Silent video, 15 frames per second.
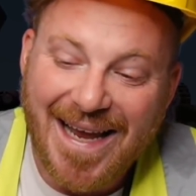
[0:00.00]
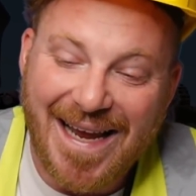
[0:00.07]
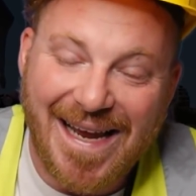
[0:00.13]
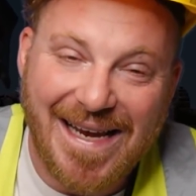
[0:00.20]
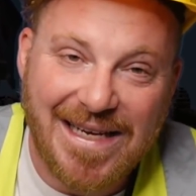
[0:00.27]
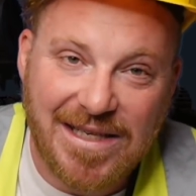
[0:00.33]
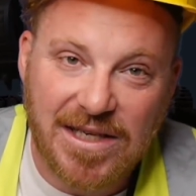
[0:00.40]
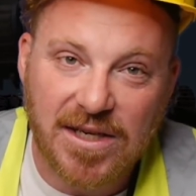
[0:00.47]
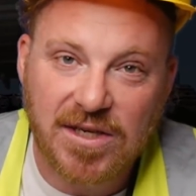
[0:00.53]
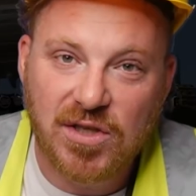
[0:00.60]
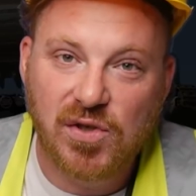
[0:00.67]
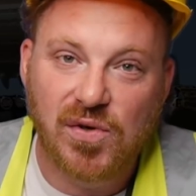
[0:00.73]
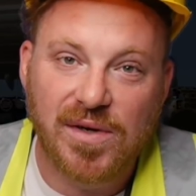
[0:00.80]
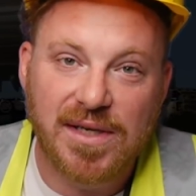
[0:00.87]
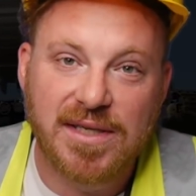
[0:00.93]

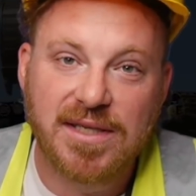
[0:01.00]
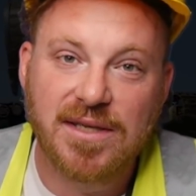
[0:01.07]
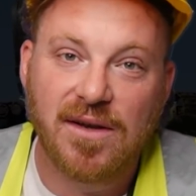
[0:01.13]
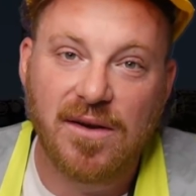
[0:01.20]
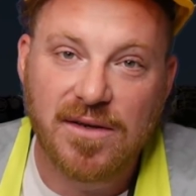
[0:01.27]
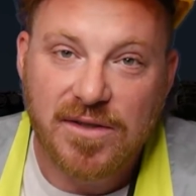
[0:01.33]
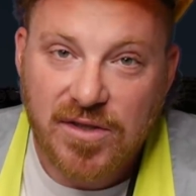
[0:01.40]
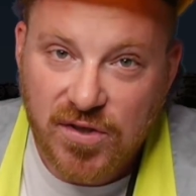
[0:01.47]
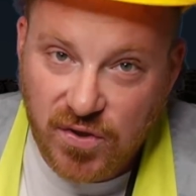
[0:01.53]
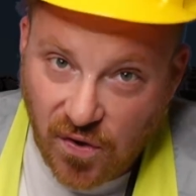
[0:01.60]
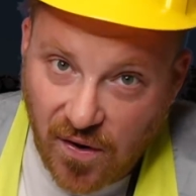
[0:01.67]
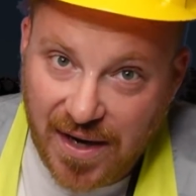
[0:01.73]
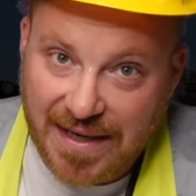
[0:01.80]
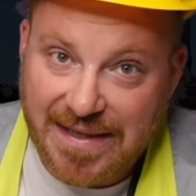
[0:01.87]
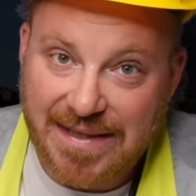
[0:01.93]
industry
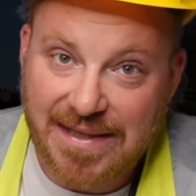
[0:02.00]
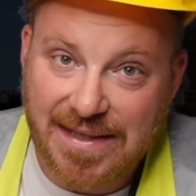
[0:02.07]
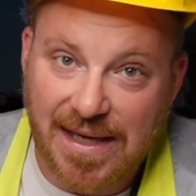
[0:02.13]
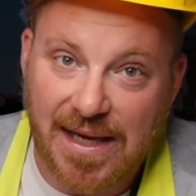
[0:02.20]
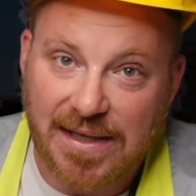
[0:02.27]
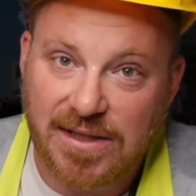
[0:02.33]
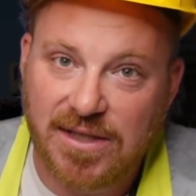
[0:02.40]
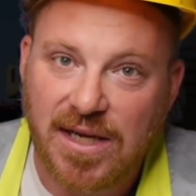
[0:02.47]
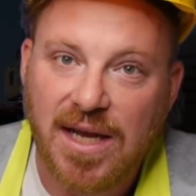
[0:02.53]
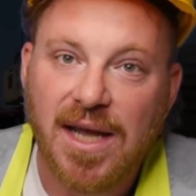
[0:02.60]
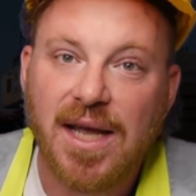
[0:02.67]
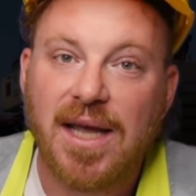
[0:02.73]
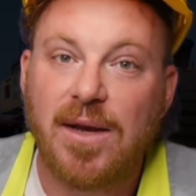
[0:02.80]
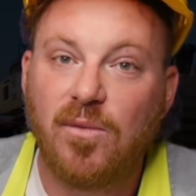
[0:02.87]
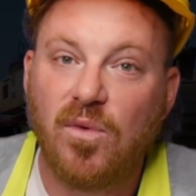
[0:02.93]
strike as such.
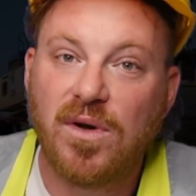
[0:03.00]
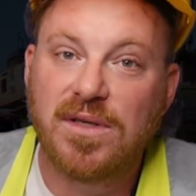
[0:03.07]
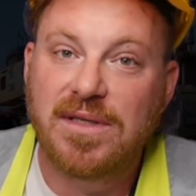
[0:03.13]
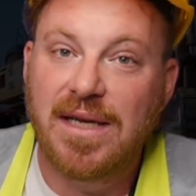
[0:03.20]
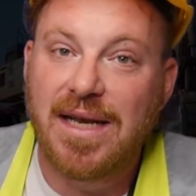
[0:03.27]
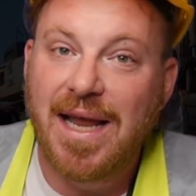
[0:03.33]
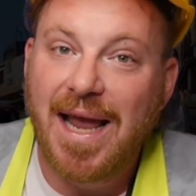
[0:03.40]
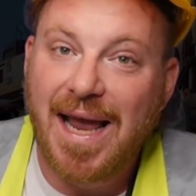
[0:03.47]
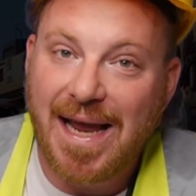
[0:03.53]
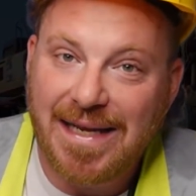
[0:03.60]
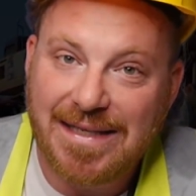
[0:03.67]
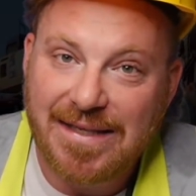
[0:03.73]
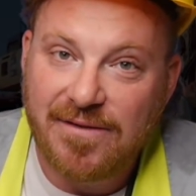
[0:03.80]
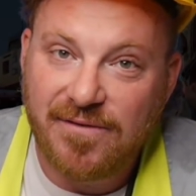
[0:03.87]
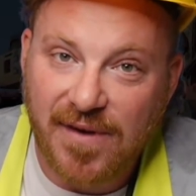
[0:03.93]
It was an
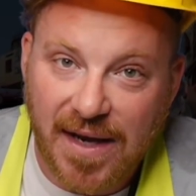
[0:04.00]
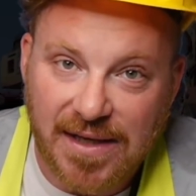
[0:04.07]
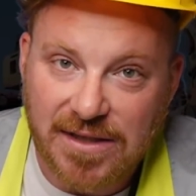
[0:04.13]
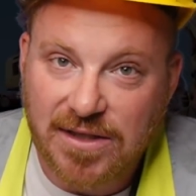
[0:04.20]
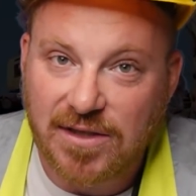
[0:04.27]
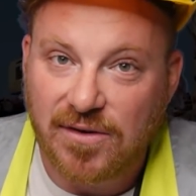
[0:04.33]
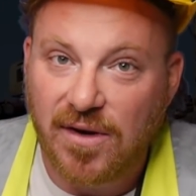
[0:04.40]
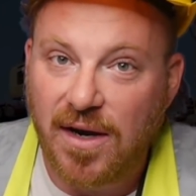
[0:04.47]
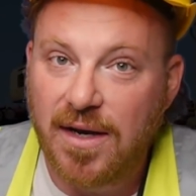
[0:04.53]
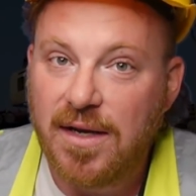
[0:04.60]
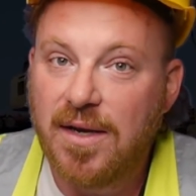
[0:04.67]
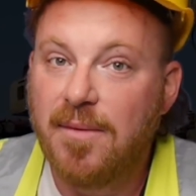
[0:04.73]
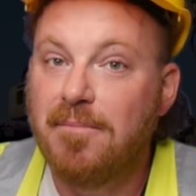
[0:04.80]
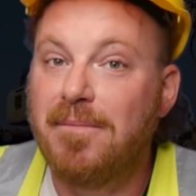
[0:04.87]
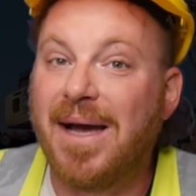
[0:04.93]
anti-vax strike
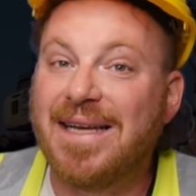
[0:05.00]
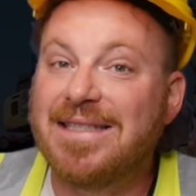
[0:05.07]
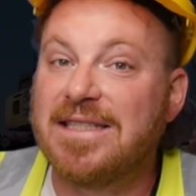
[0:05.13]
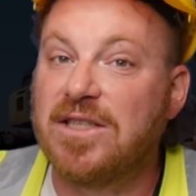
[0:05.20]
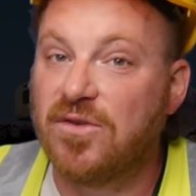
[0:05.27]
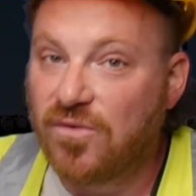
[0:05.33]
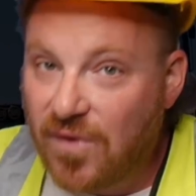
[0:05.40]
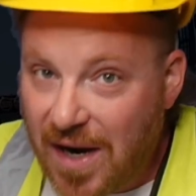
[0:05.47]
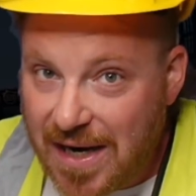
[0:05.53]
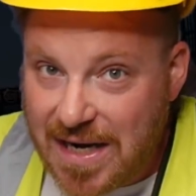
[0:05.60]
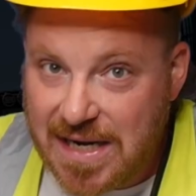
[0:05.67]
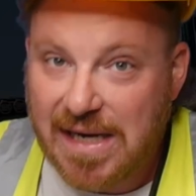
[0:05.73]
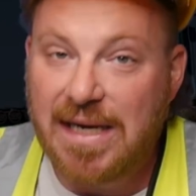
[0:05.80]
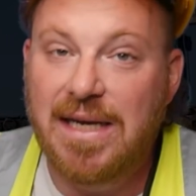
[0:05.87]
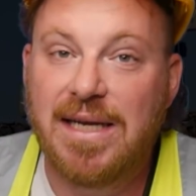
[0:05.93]

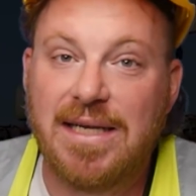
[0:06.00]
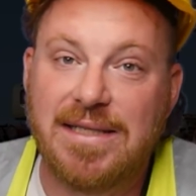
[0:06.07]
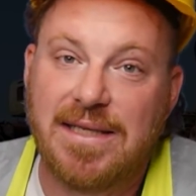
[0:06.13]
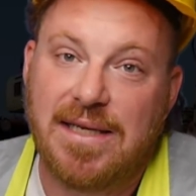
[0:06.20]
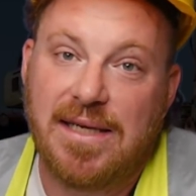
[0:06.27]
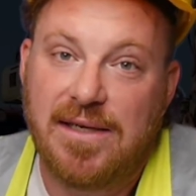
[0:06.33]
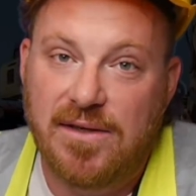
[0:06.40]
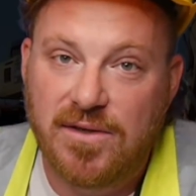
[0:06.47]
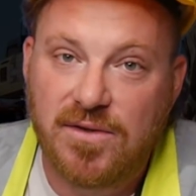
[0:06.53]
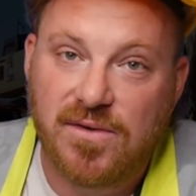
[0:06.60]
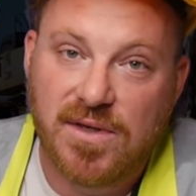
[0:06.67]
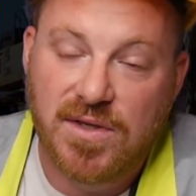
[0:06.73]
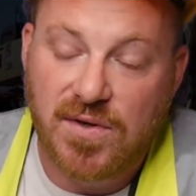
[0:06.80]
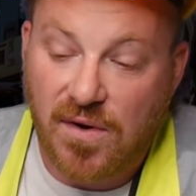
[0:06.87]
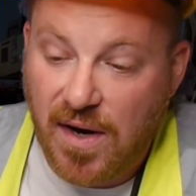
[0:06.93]
masquerading as an
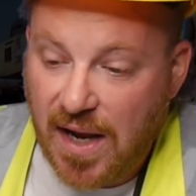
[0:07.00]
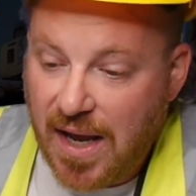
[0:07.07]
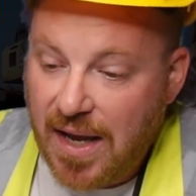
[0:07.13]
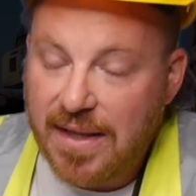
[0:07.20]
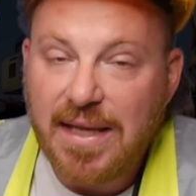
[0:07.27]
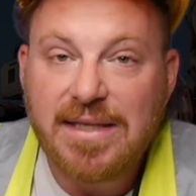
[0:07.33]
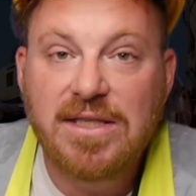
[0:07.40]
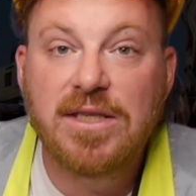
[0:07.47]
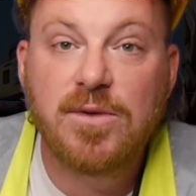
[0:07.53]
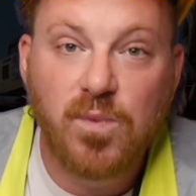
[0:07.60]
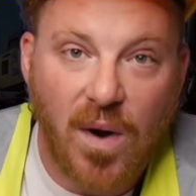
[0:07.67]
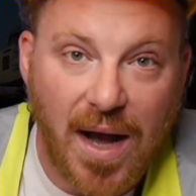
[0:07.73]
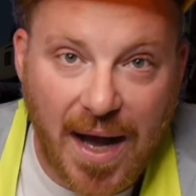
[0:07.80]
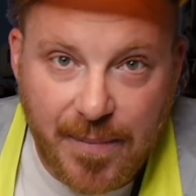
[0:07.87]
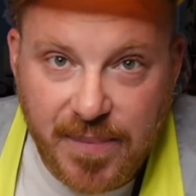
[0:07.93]
industry strike. And that's just
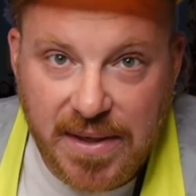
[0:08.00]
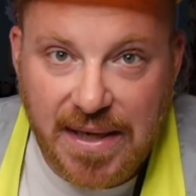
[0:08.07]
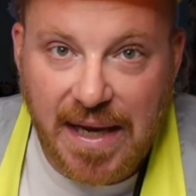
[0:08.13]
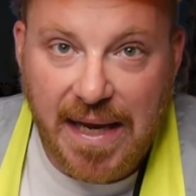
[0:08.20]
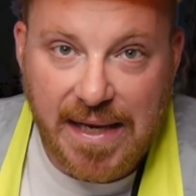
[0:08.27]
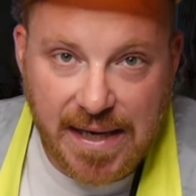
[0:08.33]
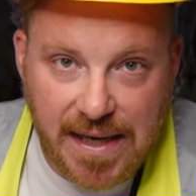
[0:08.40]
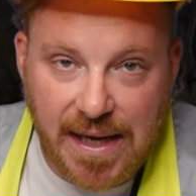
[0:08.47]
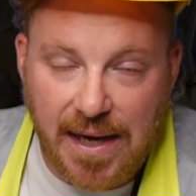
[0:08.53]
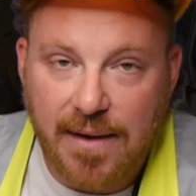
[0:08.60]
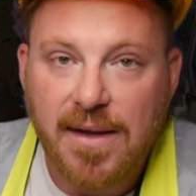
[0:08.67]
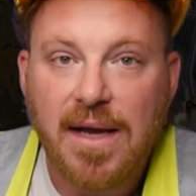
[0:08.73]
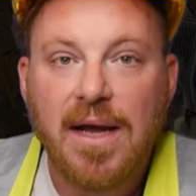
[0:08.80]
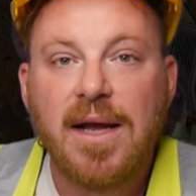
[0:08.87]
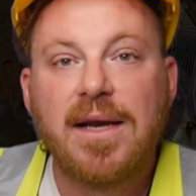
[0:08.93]
what happened again here.
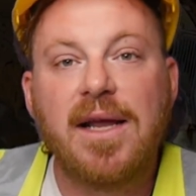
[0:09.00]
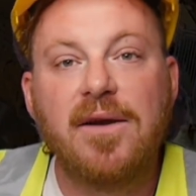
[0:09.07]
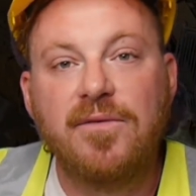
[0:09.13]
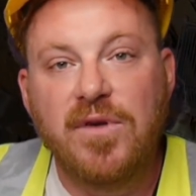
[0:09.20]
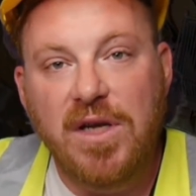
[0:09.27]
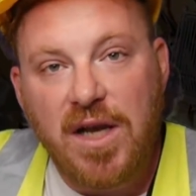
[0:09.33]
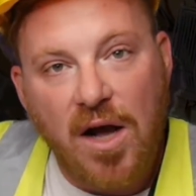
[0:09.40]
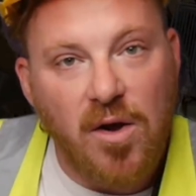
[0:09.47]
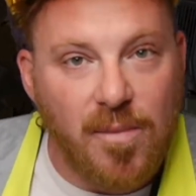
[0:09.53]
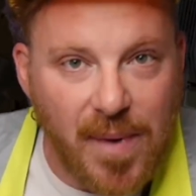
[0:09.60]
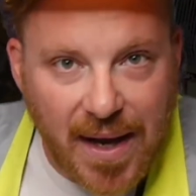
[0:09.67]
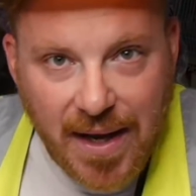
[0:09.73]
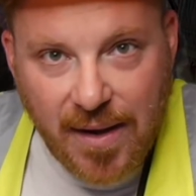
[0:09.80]
Now, if you go back